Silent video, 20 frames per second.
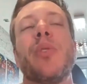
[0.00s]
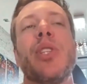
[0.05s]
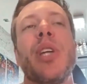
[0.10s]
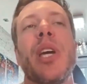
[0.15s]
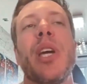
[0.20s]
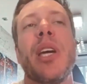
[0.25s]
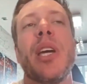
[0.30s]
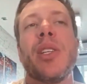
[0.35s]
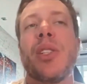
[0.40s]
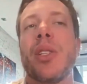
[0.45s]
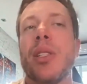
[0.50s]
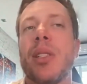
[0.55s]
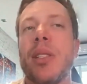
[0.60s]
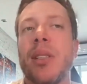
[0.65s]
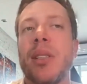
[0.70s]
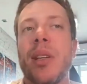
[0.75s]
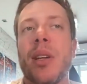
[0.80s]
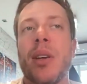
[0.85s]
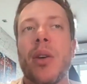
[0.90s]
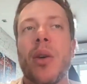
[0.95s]
changes
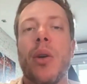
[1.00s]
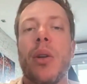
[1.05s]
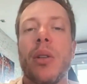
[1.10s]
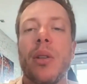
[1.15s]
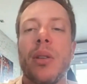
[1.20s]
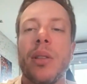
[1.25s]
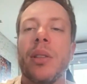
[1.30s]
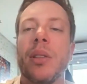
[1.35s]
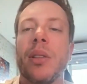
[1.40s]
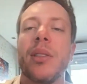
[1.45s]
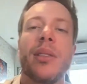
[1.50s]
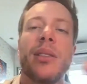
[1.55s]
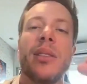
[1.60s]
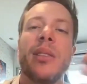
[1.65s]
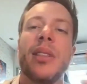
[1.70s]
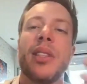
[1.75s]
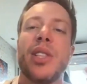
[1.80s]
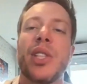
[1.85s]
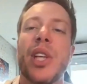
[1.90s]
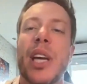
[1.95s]
in the color, in
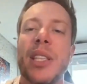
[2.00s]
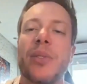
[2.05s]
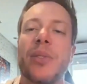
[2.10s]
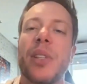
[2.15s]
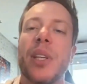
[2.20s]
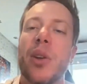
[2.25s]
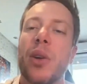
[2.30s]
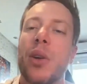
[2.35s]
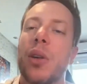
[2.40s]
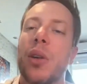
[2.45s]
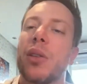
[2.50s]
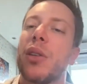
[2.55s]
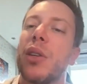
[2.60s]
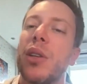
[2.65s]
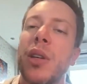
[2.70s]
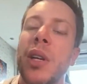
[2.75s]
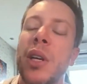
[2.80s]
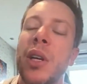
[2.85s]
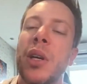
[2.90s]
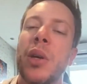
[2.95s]
the shade of the
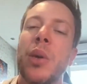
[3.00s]
color,